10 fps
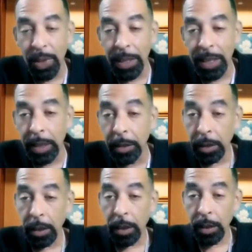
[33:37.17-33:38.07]
We going
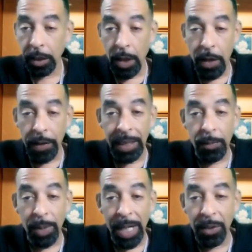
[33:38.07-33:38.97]
to
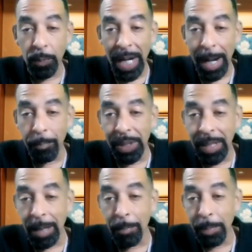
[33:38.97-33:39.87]
get ready to wrap
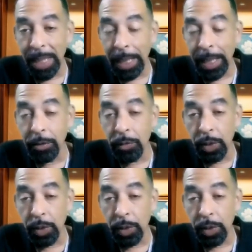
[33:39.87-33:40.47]
it up, man.